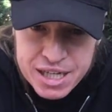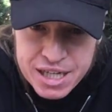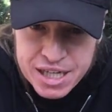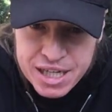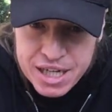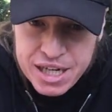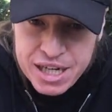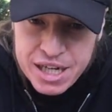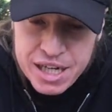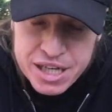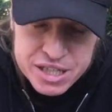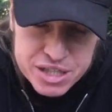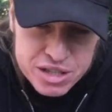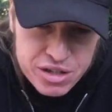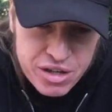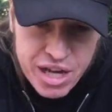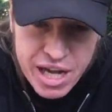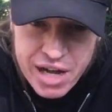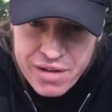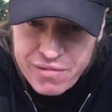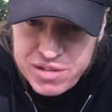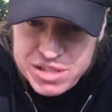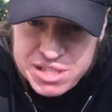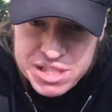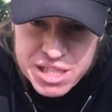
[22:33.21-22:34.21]
You
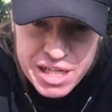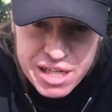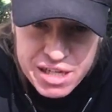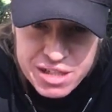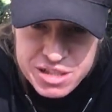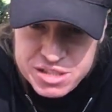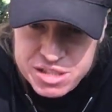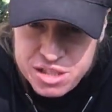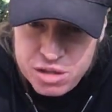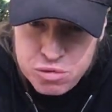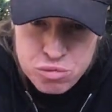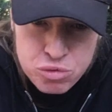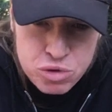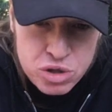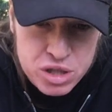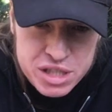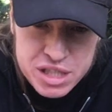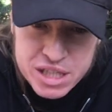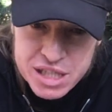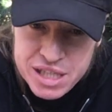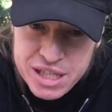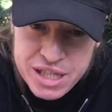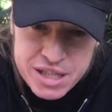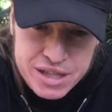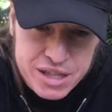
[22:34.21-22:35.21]
have a talented
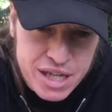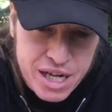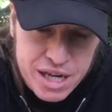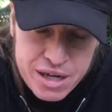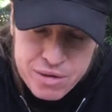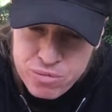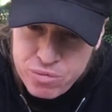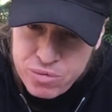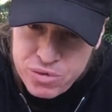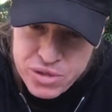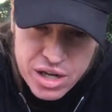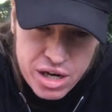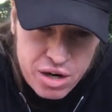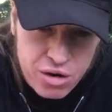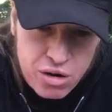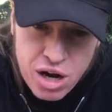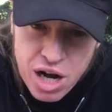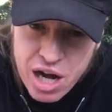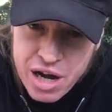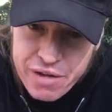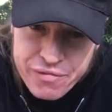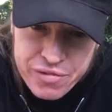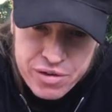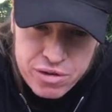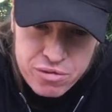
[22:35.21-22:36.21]
rookie, and then they're
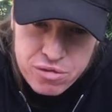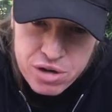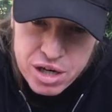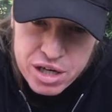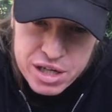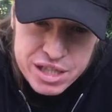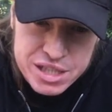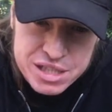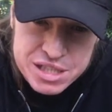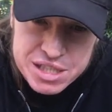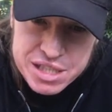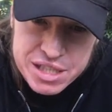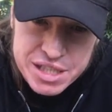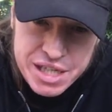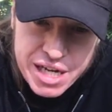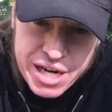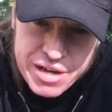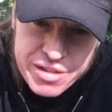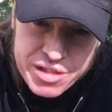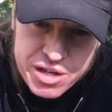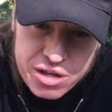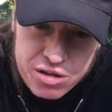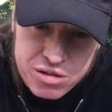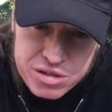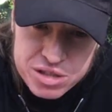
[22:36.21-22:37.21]
off and running
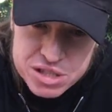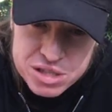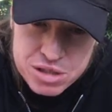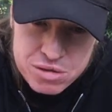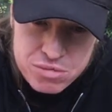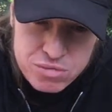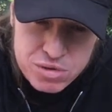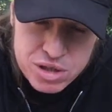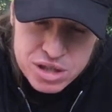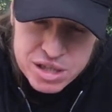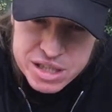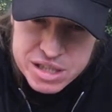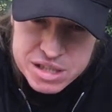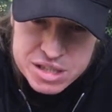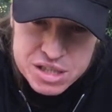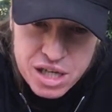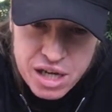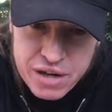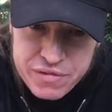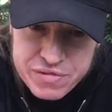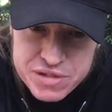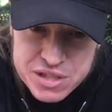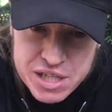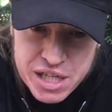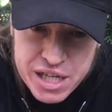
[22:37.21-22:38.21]
together as a really
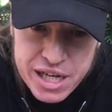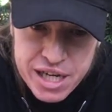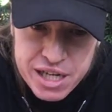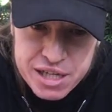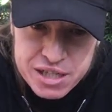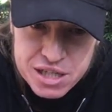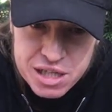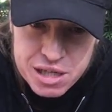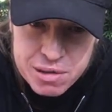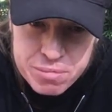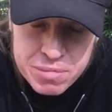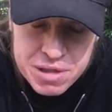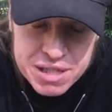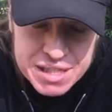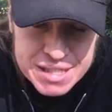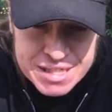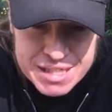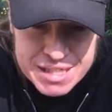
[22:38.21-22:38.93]
tough tandem,